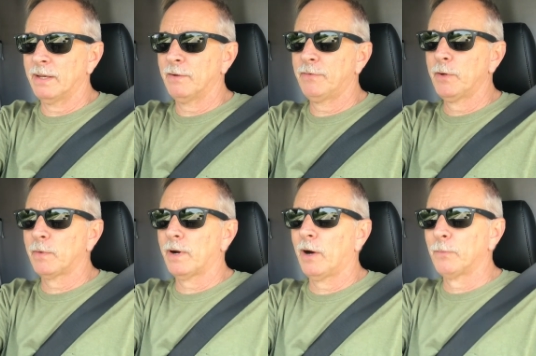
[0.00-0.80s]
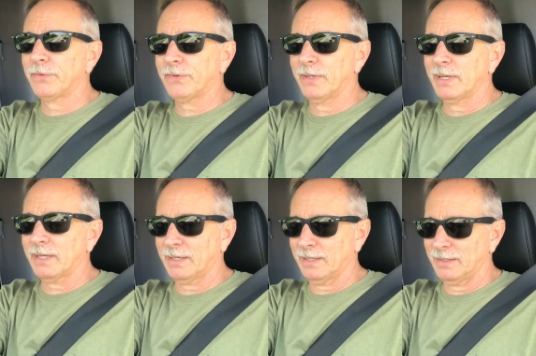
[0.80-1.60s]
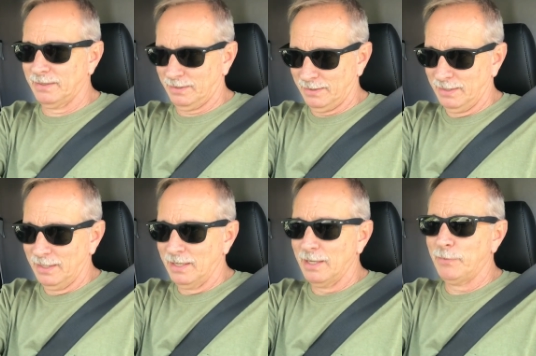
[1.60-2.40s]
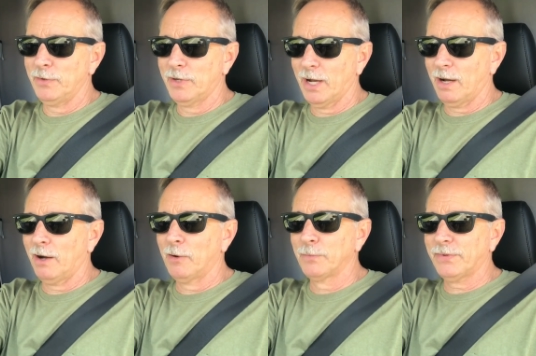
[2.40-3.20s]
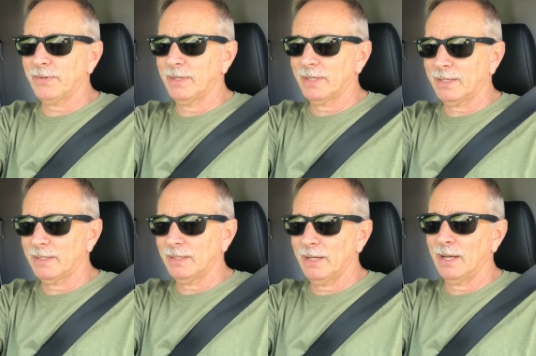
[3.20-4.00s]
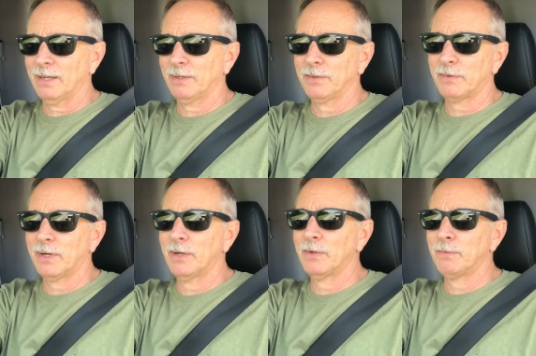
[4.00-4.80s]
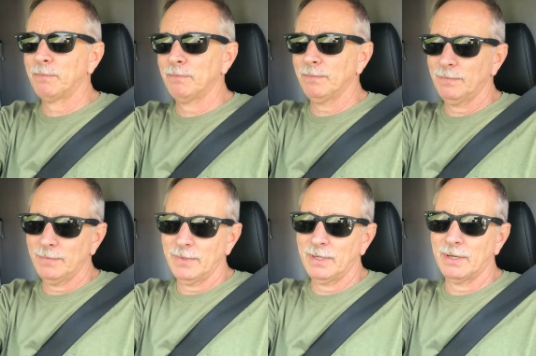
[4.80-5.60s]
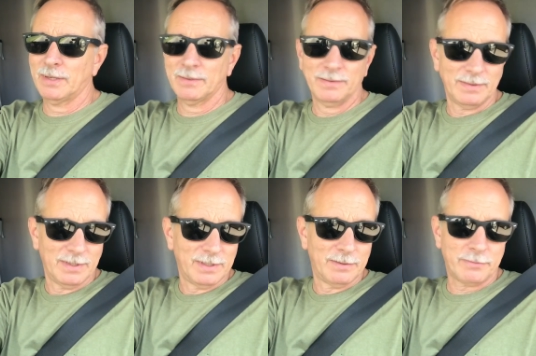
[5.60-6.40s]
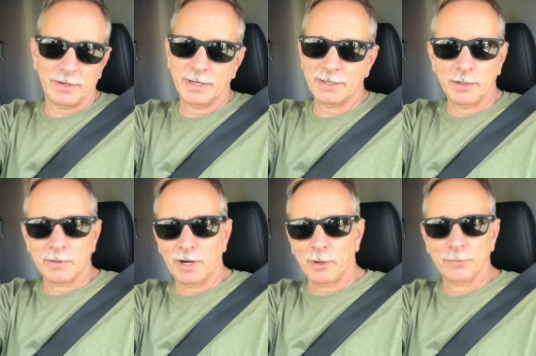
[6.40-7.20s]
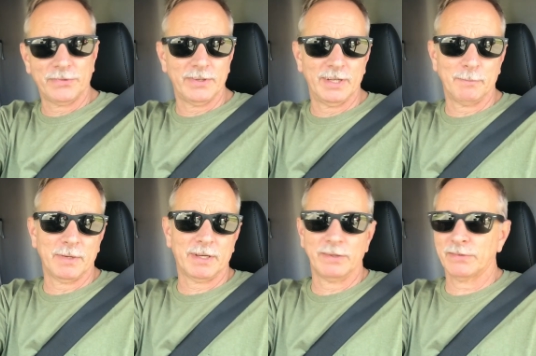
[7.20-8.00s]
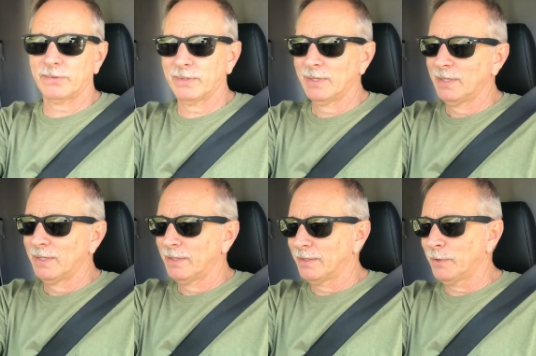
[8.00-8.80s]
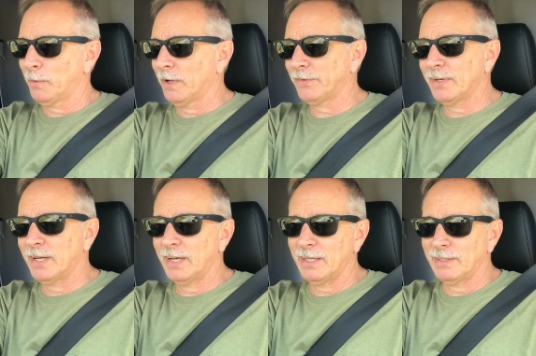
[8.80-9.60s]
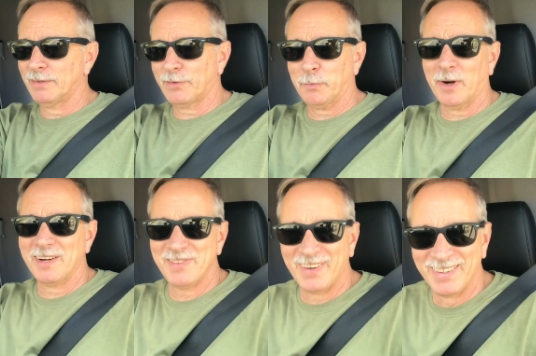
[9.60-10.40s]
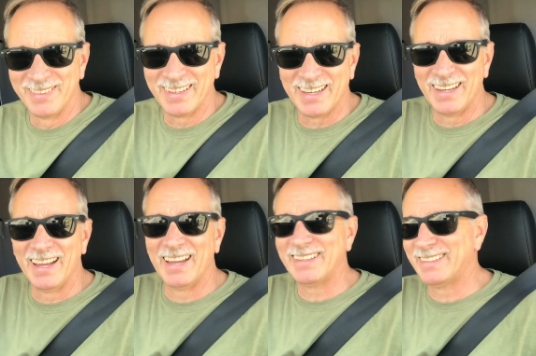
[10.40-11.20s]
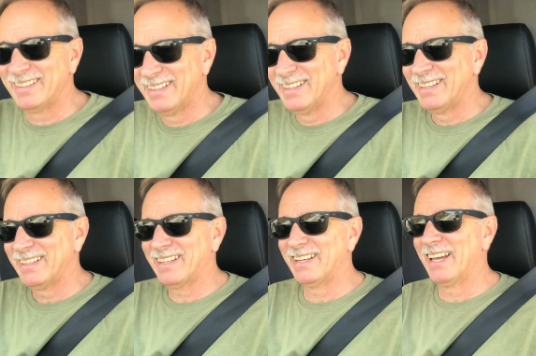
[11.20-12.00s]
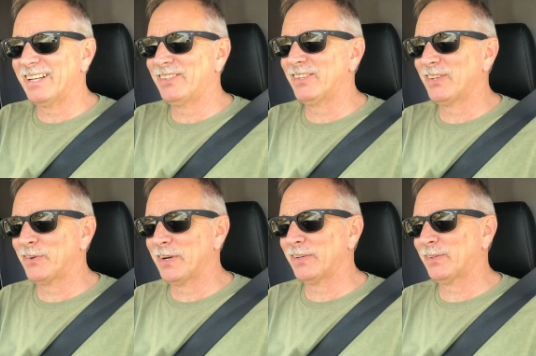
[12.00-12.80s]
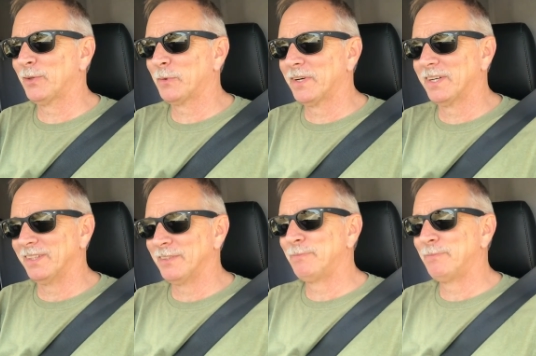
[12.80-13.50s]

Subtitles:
And if you were homesick, if you got homesick out on the road, you know, friend, you were homesick, because there wasn't any smartphone to connect you to the rest of the world.